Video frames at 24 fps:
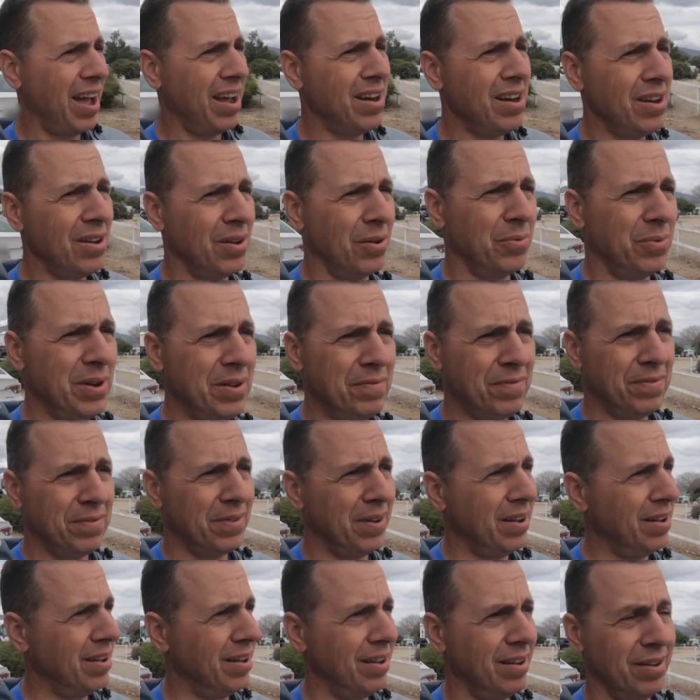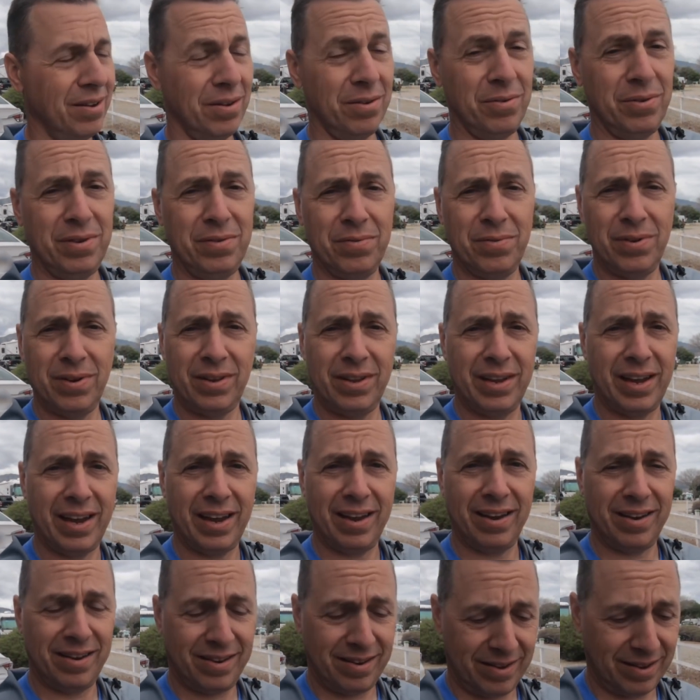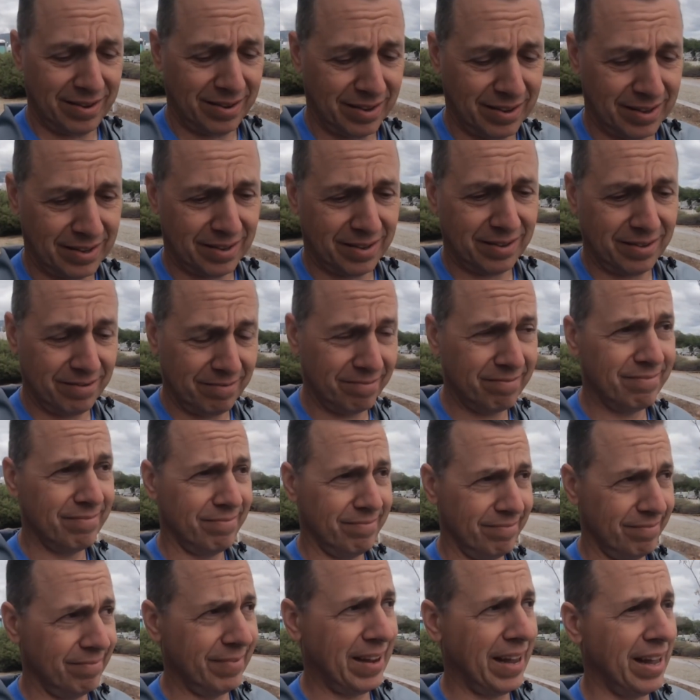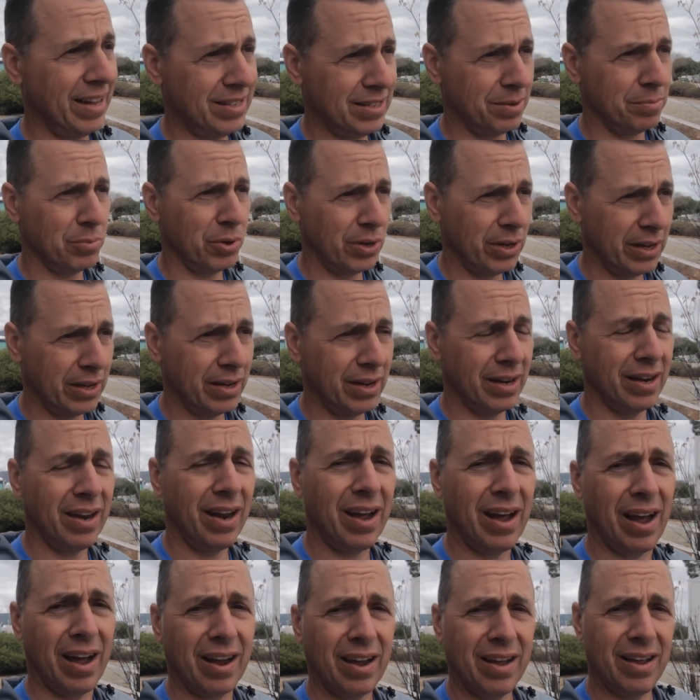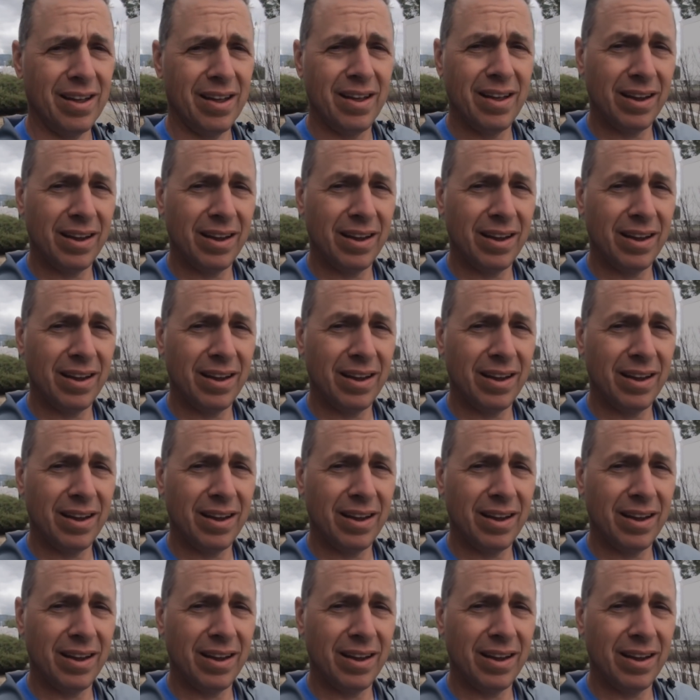I don't know, we've really had some really good luck.